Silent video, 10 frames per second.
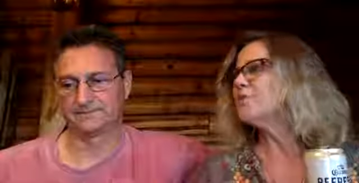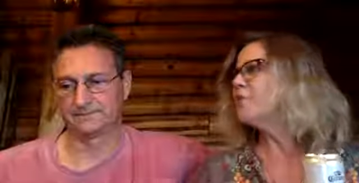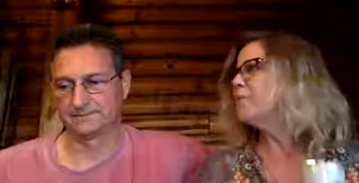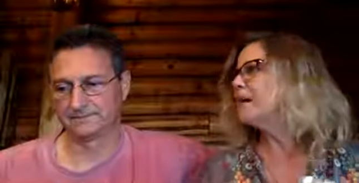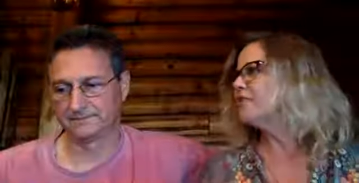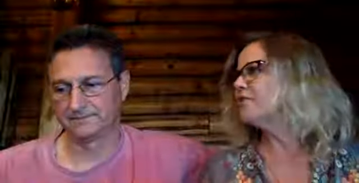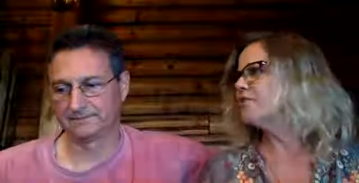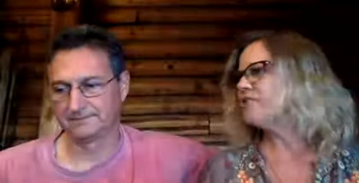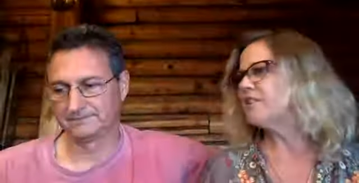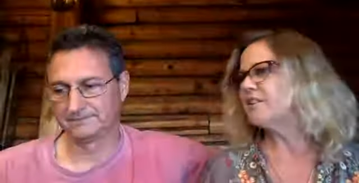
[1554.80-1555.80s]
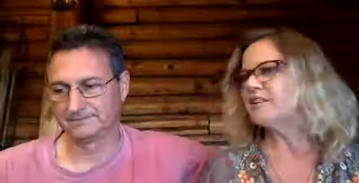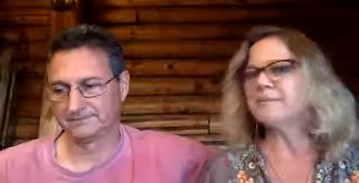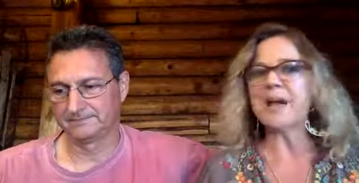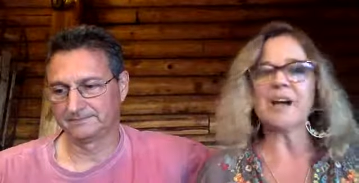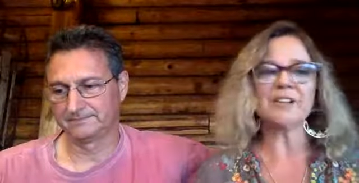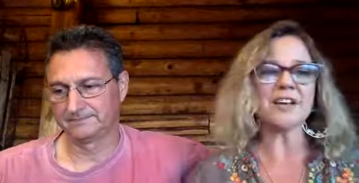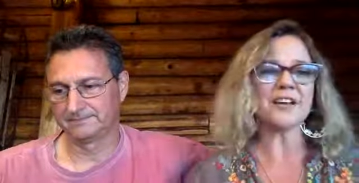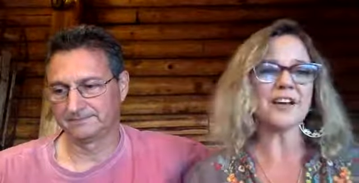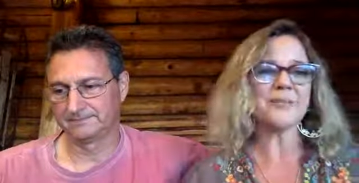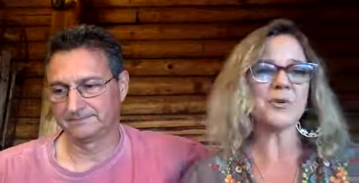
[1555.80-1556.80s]
Speaker 1: go back to the um, outline.
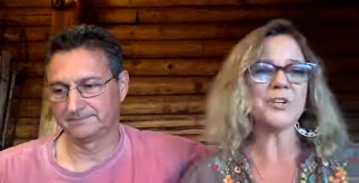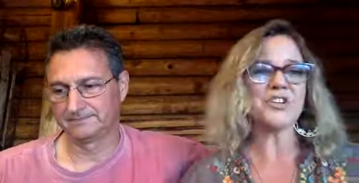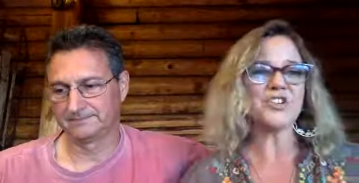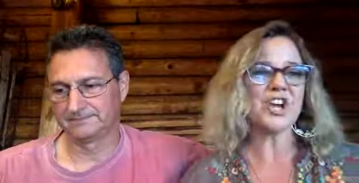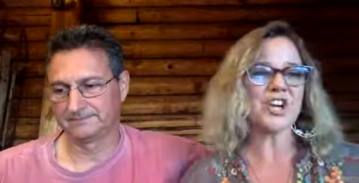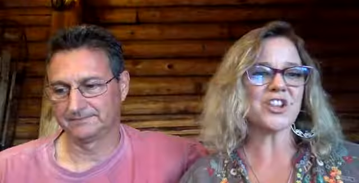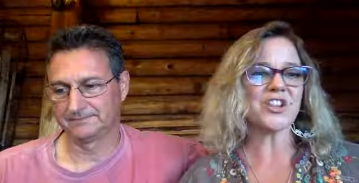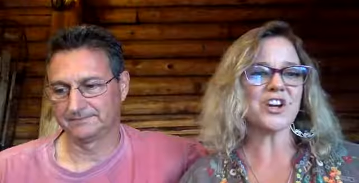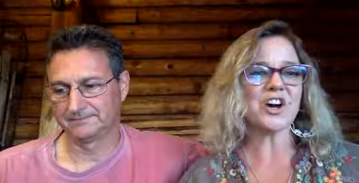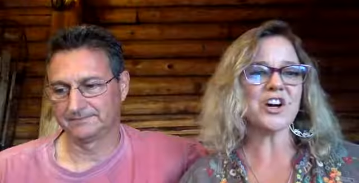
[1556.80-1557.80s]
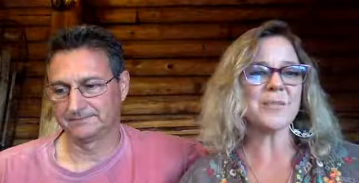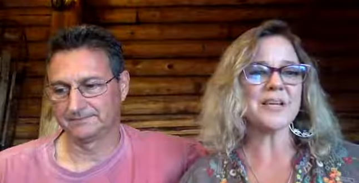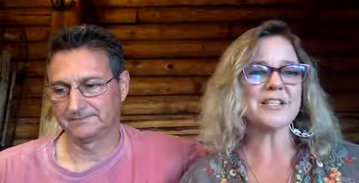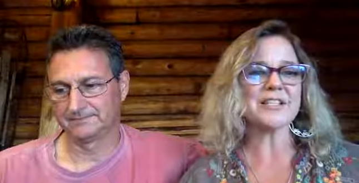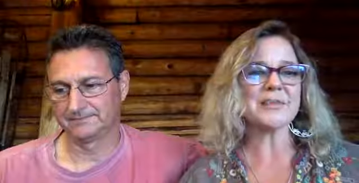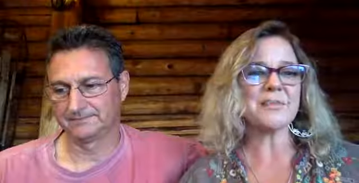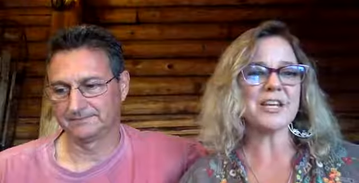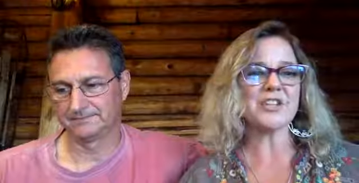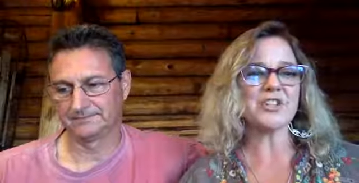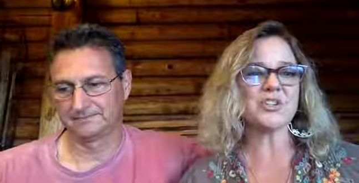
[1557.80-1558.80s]
I'm going to check the comments and make
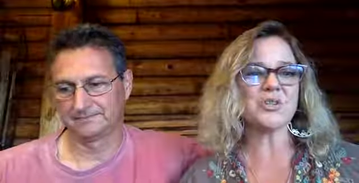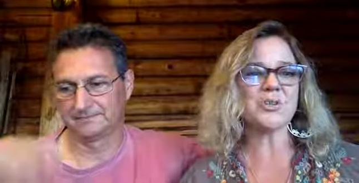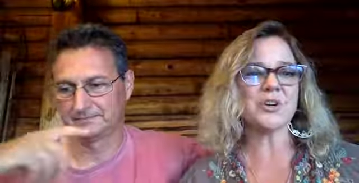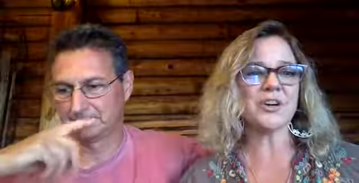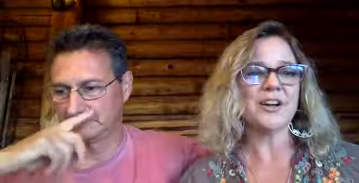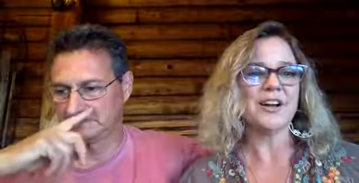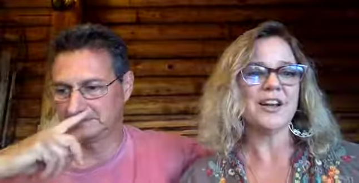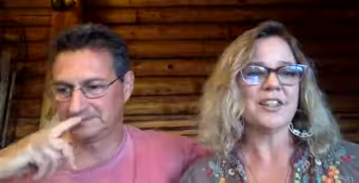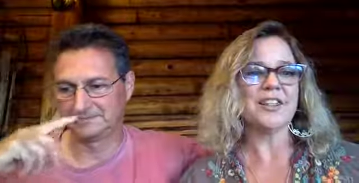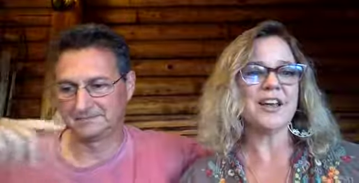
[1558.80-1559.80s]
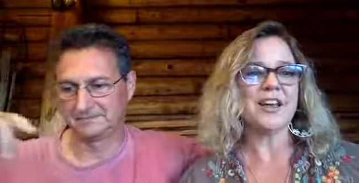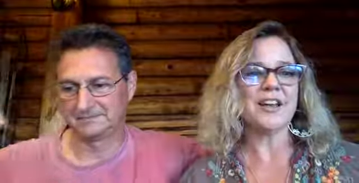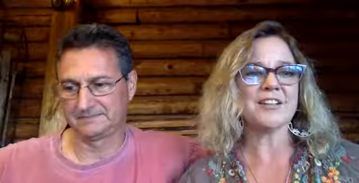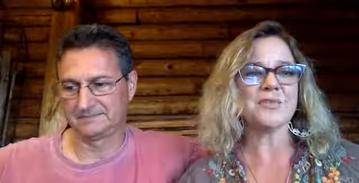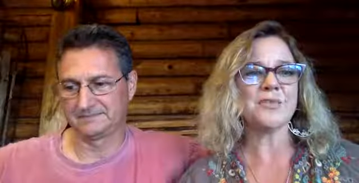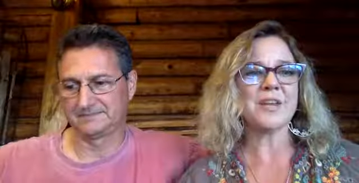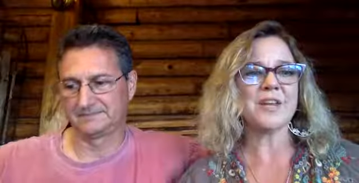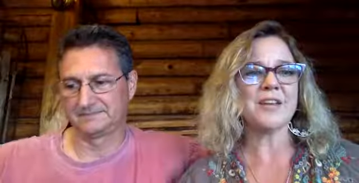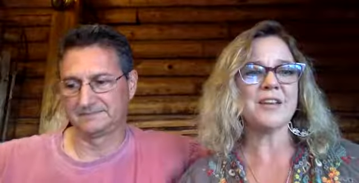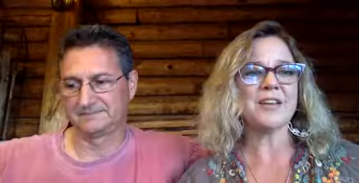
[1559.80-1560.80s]
sure that
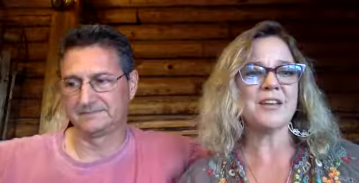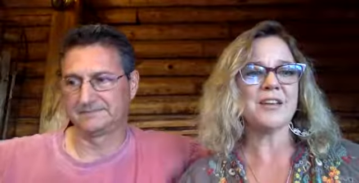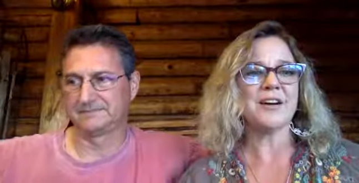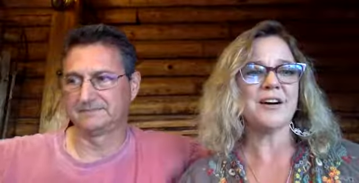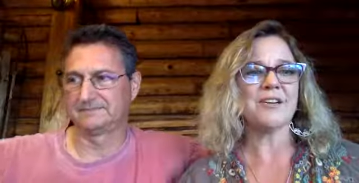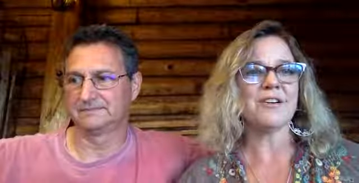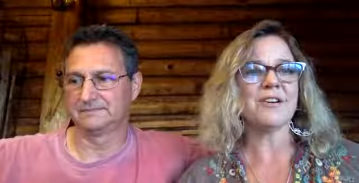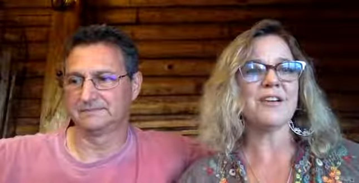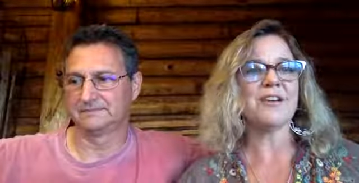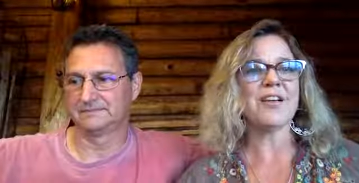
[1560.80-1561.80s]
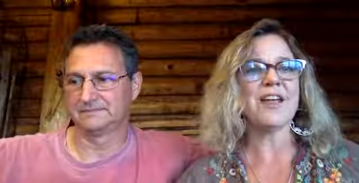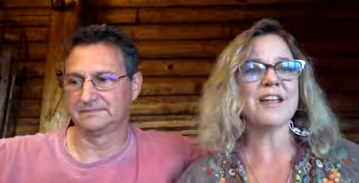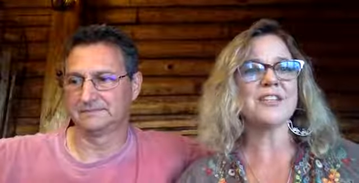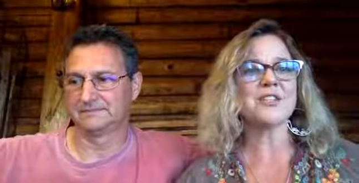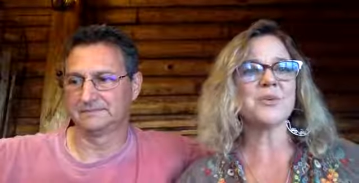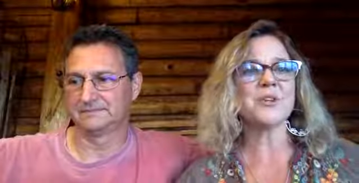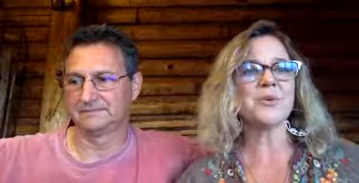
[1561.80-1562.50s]
we are answering the